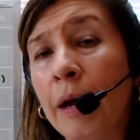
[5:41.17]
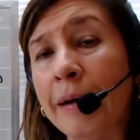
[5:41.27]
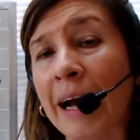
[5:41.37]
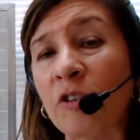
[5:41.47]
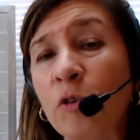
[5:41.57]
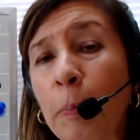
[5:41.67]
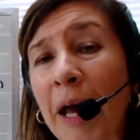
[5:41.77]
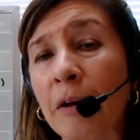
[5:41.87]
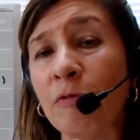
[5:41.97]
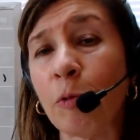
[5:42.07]
not just
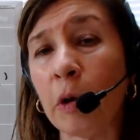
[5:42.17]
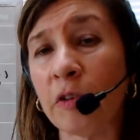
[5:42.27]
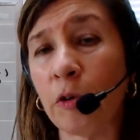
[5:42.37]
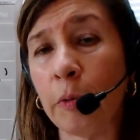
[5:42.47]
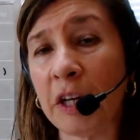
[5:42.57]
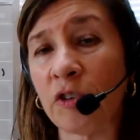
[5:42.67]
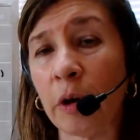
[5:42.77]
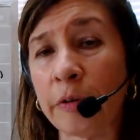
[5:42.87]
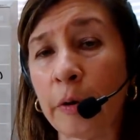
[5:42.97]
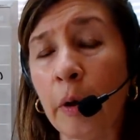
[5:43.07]
back and forth to each
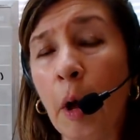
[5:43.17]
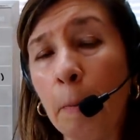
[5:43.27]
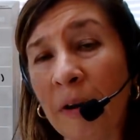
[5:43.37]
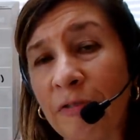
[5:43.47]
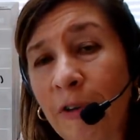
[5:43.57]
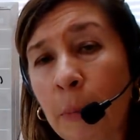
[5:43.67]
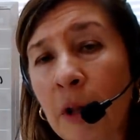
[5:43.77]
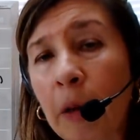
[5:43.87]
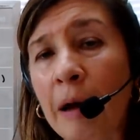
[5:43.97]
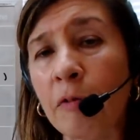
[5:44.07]
other, but from the
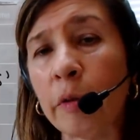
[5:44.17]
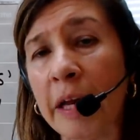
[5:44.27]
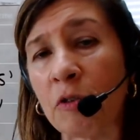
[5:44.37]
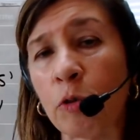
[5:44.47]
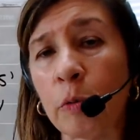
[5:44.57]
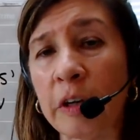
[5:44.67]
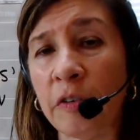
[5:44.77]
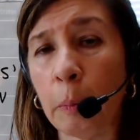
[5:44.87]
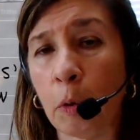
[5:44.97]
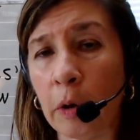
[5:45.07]
level that truly
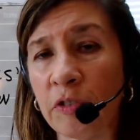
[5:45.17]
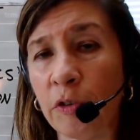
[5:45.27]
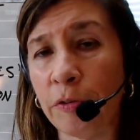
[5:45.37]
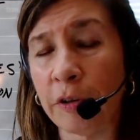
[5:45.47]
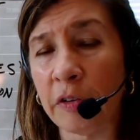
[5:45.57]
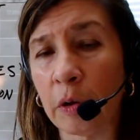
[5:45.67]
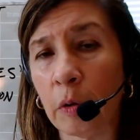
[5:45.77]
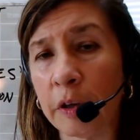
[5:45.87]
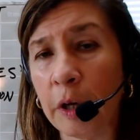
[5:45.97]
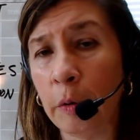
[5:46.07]
supports your
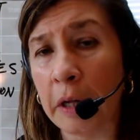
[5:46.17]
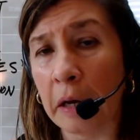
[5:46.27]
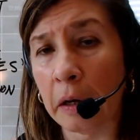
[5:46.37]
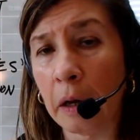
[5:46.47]
physical union.